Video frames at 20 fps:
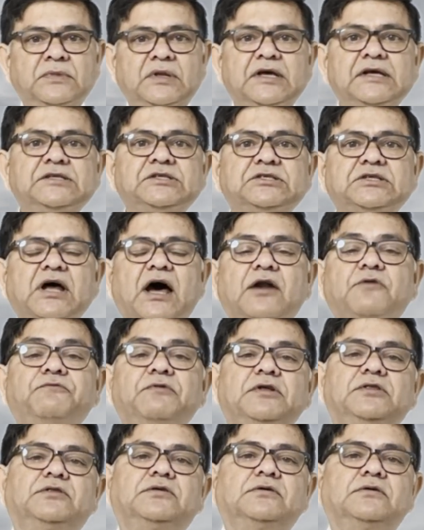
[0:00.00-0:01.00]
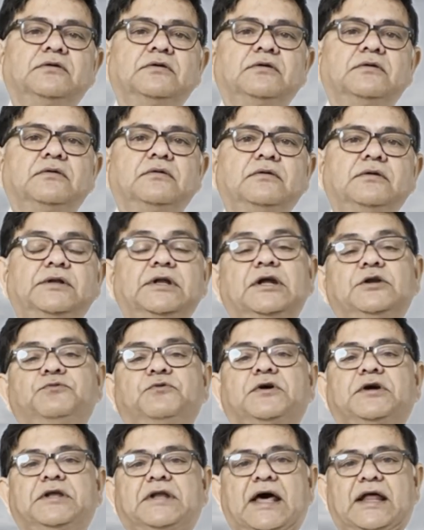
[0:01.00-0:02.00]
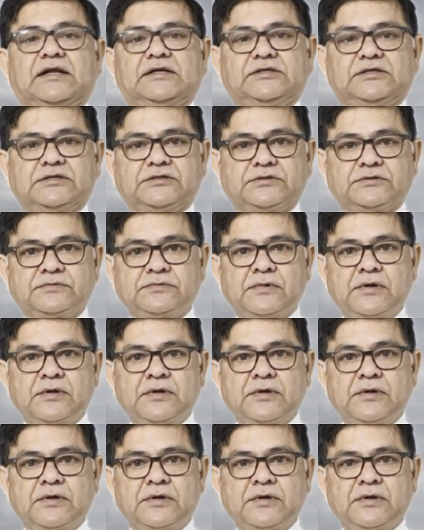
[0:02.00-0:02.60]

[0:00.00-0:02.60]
Start with network analysis.